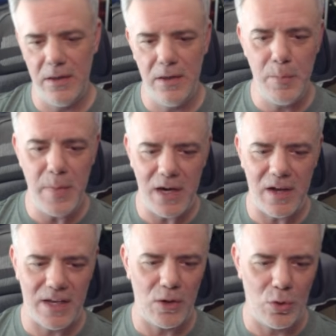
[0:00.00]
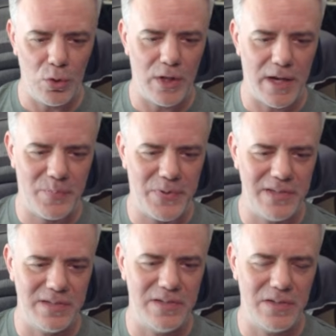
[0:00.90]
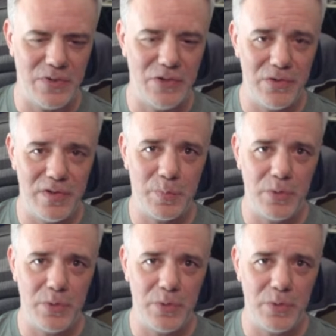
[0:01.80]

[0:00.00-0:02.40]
you may not get a whole lot of pieces if you do this,